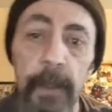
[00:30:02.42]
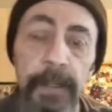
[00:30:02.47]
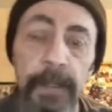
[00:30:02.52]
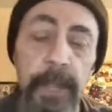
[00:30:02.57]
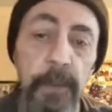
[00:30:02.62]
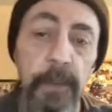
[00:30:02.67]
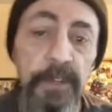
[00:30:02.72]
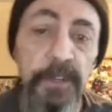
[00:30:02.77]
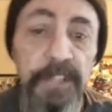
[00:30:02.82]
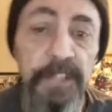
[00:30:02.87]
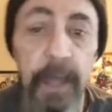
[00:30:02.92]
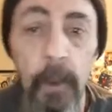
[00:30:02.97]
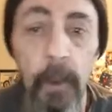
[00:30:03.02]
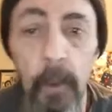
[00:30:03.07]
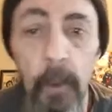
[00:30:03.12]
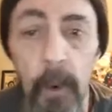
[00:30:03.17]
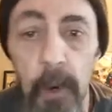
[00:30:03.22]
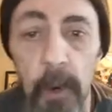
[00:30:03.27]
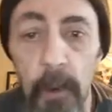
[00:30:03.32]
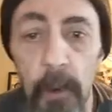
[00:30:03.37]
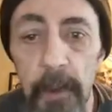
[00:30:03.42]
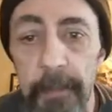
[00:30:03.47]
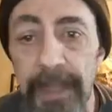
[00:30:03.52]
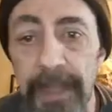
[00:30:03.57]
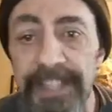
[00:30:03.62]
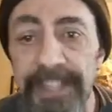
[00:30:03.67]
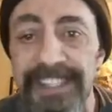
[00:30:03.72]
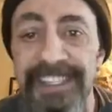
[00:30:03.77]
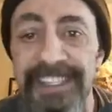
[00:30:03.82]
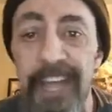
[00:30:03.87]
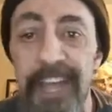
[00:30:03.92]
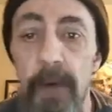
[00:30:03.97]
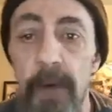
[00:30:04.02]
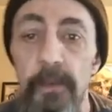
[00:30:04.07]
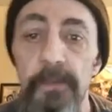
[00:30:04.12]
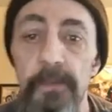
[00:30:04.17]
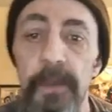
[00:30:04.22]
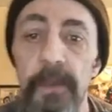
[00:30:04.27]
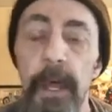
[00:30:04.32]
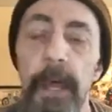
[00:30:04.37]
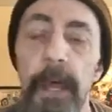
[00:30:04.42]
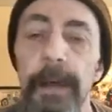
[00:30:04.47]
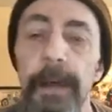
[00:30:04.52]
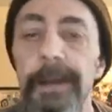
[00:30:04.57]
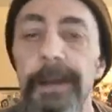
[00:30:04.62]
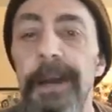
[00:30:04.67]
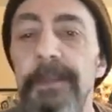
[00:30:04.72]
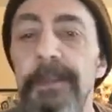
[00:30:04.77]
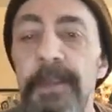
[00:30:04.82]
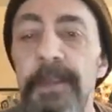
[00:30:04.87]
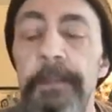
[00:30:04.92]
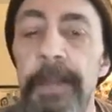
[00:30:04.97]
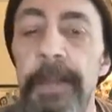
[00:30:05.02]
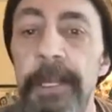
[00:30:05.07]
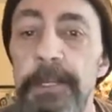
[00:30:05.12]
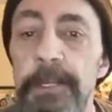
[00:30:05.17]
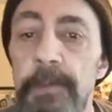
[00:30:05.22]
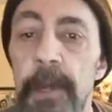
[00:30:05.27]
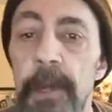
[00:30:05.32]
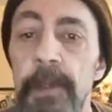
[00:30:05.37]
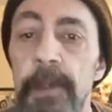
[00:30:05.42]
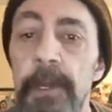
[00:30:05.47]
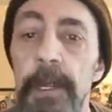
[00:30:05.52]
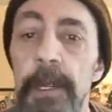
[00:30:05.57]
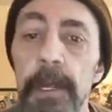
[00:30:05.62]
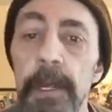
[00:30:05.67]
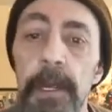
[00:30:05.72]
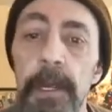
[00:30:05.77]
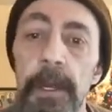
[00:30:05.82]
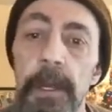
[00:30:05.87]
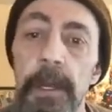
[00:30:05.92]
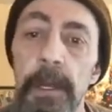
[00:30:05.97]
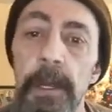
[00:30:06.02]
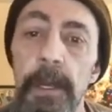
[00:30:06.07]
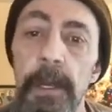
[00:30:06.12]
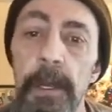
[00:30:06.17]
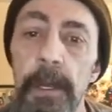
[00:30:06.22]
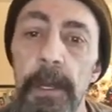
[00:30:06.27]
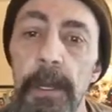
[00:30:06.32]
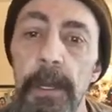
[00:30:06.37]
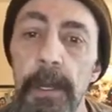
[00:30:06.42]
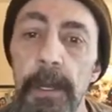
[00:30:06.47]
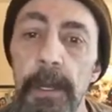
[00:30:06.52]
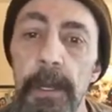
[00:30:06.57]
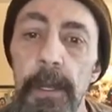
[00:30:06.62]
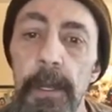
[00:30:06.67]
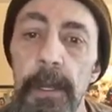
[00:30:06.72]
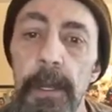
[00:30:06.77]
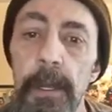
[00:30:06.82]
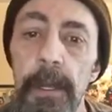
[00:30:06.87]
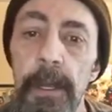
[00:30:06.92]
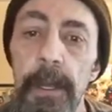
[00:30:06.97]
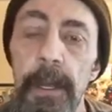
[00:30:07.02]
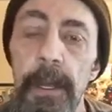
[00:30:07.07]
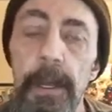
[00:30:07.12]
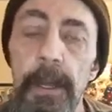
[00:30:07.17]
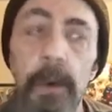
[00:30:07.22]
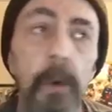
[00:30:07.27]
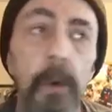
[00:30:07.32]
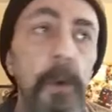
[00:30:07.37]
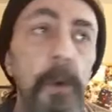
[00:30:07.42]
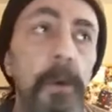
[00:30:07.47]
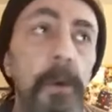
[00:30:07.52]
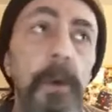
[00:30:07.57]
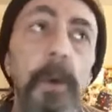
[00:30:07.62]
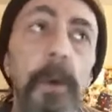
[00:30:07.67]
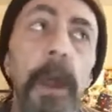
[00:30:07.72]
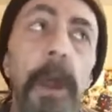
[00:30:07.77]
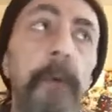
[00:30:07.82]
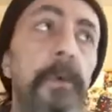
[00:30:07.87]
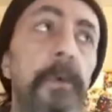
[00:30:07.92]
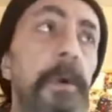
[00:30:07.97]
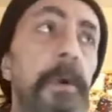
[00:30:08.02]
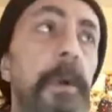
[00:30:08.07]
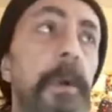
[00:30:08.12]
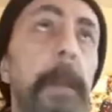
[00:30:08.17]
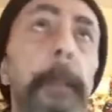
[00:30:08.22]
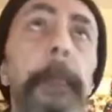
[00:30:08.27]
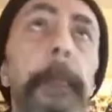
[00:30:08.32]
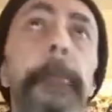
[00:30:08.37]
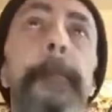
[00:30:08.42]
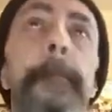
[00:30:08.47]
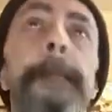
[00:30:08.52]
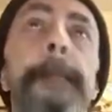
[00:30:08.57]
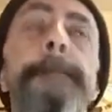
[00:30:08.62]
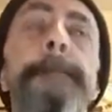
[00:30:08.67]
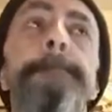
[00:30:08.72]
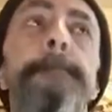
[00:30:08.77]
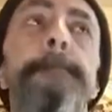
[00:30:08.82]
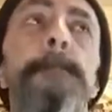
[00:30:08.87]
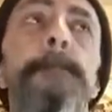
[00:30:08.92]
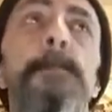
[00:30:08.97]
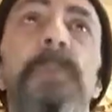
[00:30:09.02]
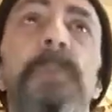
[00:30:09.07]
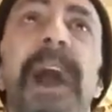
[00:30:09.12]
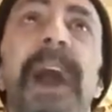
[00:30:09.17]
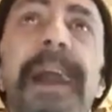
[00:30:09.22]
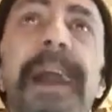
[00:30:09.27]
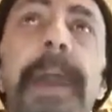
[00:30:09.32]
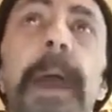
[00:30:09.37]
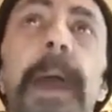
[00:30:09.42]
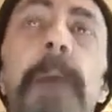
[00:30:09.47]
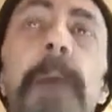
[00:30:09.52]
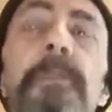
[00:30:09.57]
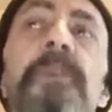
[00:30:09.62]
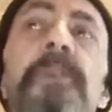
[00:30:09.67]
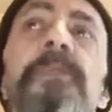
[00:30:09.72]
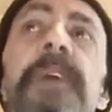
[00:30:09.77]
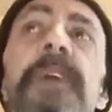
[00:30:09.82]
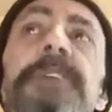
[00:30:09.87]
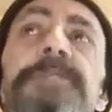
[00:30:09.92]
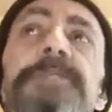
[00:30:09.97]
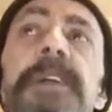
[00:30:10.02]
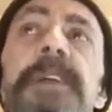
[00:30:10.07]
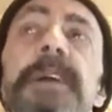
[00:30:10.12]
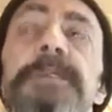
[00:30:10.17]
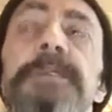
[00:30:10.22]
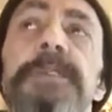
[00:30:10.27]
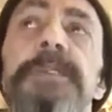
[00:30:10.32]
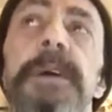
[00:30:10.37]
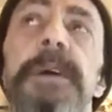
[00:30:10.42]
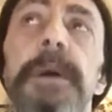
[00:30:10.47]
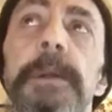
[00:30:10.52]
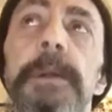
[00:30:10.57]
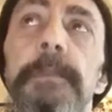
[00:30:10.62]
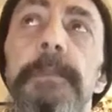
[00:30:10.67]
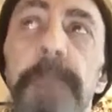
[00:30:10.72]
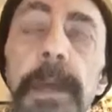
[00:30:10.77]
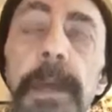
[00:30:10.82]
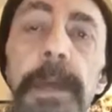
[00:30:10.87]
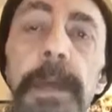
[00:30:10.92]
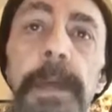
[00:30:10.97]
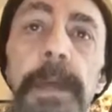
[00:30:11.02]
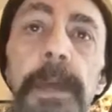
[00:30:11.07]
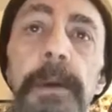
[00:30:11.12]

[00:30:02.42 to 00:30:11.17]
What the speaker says: I was at war with myself. Come to peace, brother. And don't ever I can't profess that it's going to be